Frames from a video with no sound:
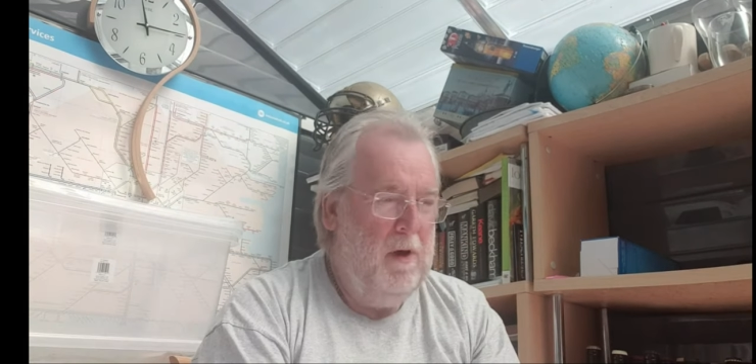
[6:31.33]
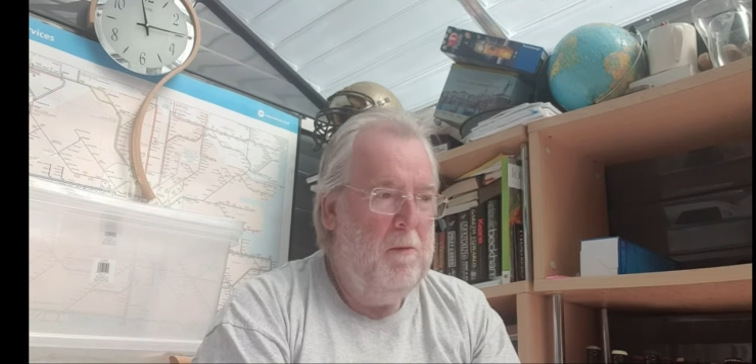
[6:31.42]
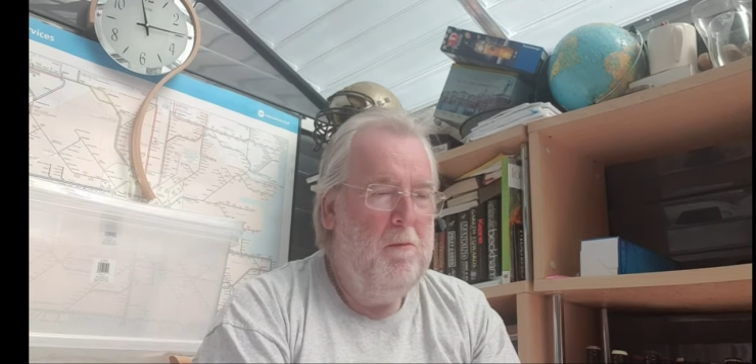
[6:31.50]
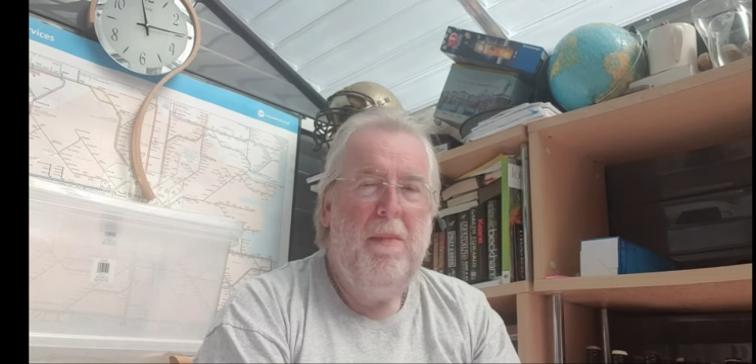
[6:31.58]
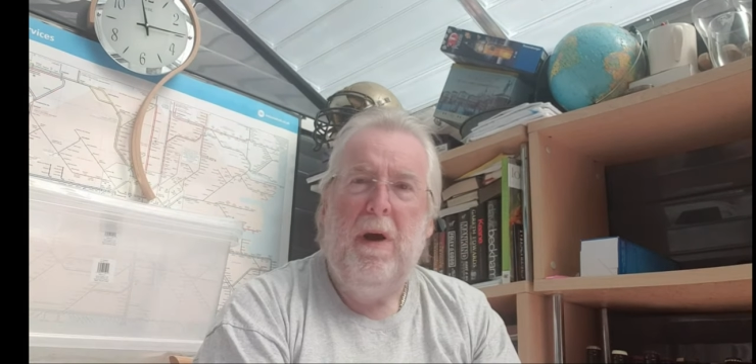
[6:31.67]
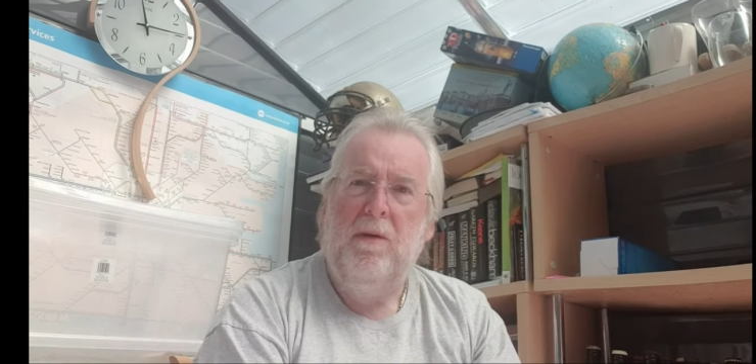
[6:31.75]

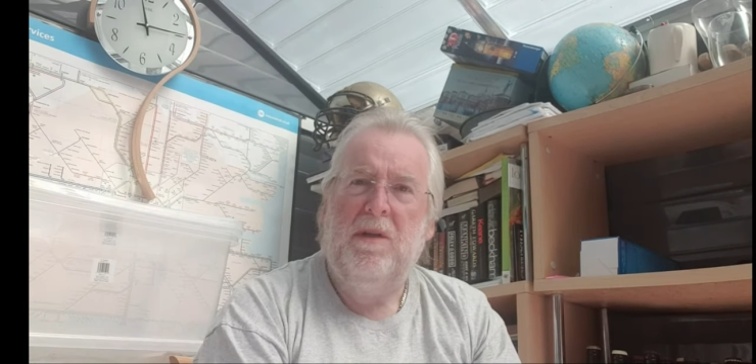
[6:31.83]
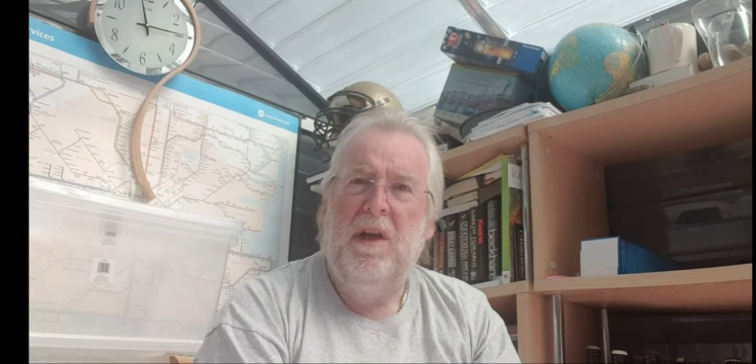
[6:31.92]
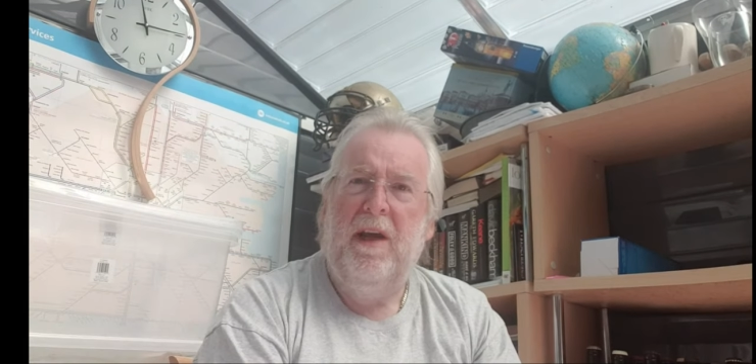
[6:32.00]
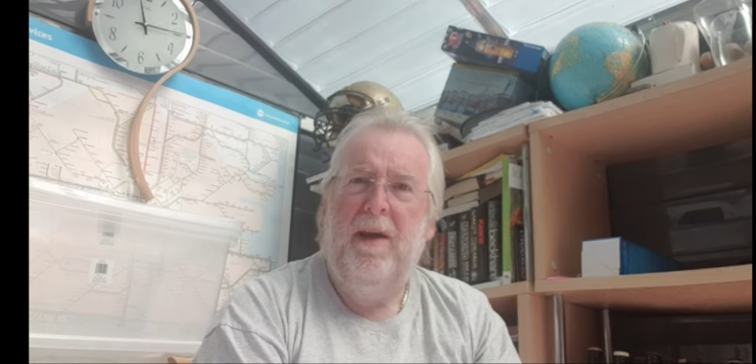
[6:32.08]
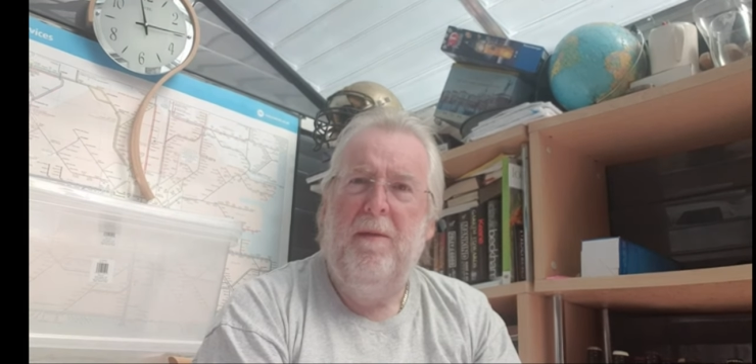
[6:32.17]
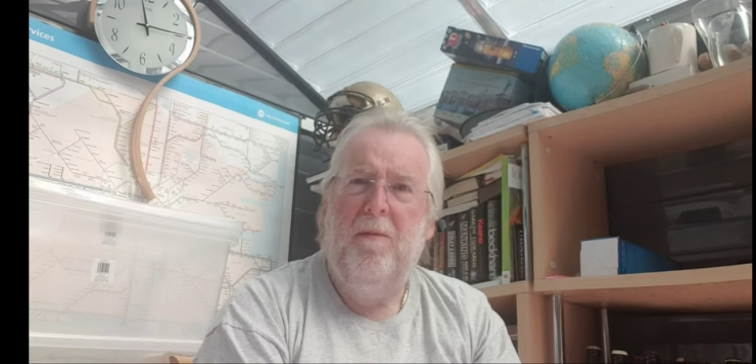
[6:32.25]

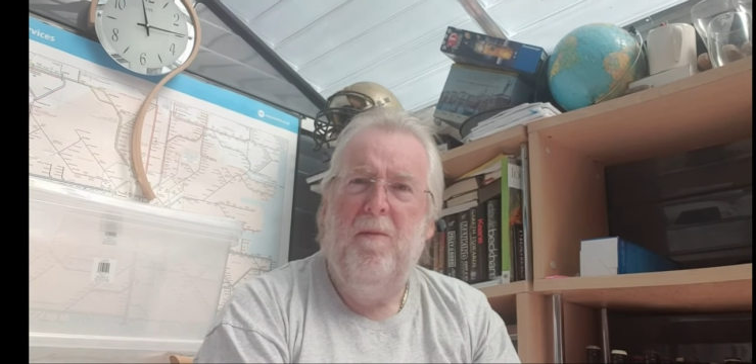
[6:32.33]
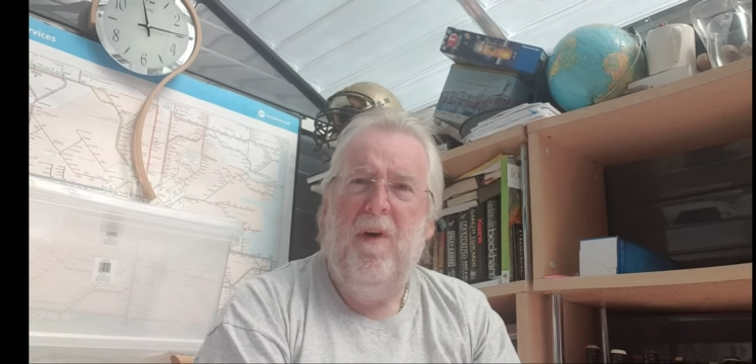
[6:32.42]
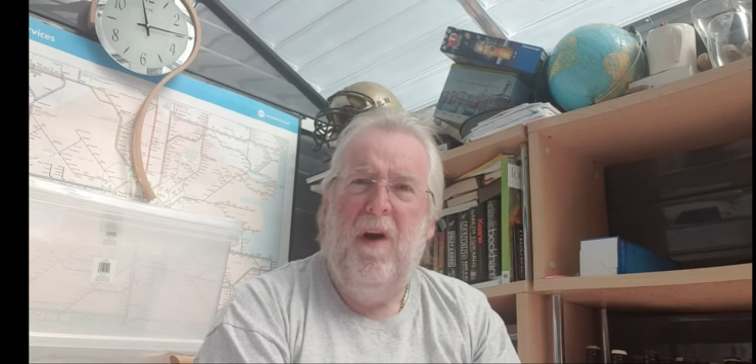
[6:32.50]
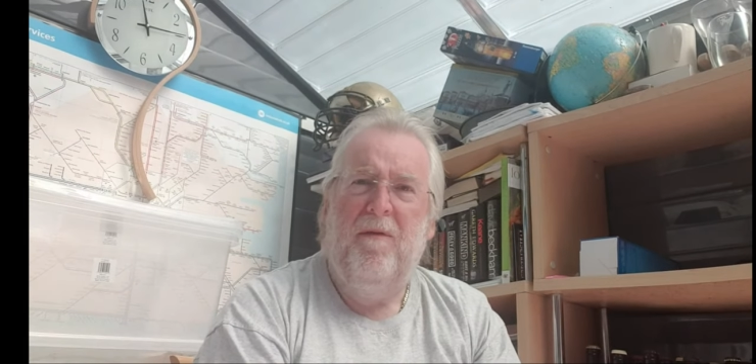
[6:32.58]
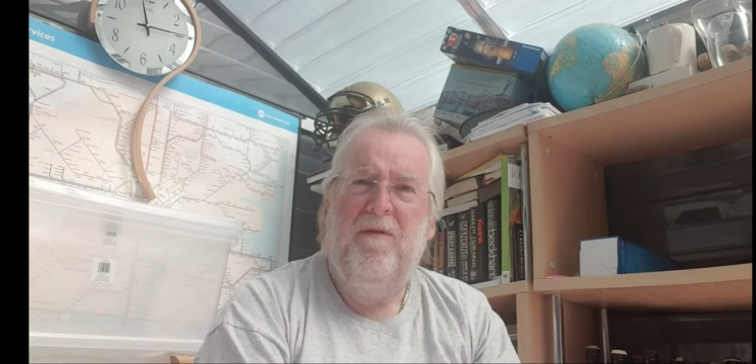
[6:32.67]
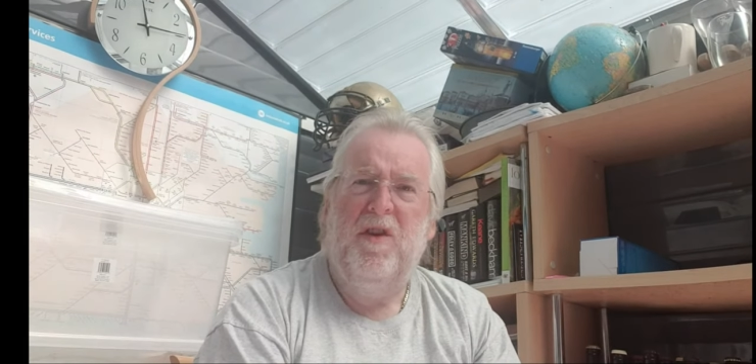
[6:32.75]
mostly
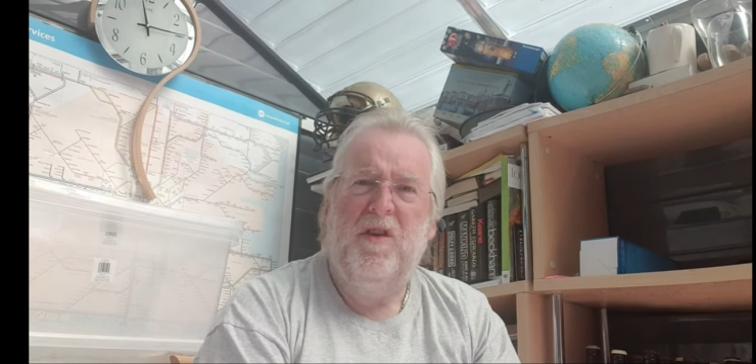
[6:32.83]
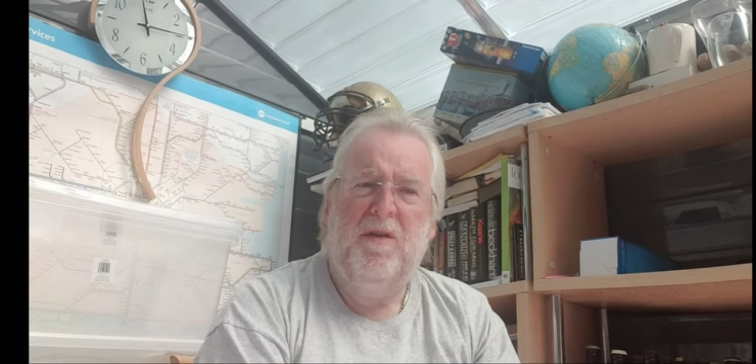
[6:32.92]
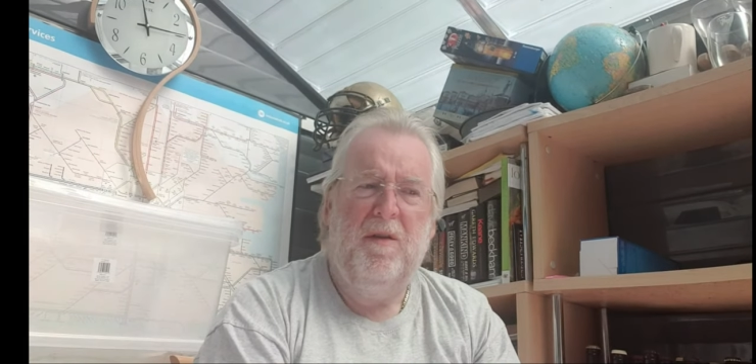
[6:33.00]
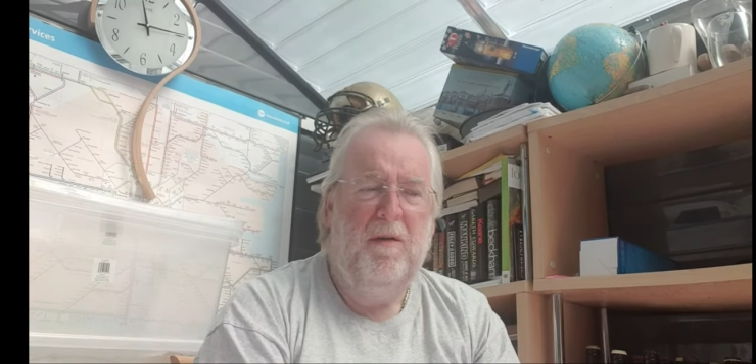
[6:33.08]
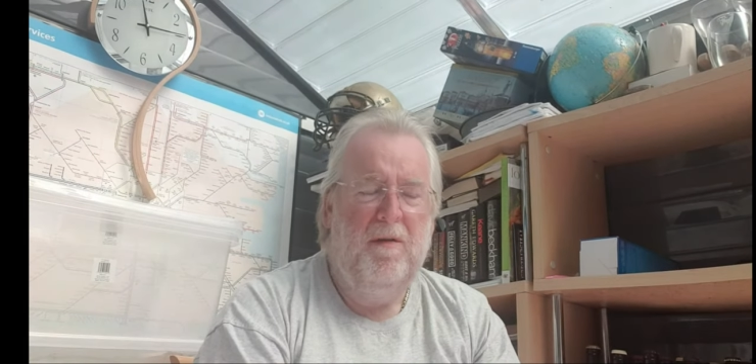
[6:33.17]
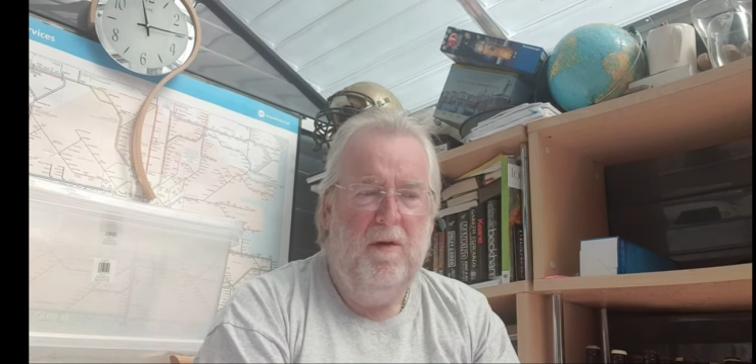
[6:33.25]
I've just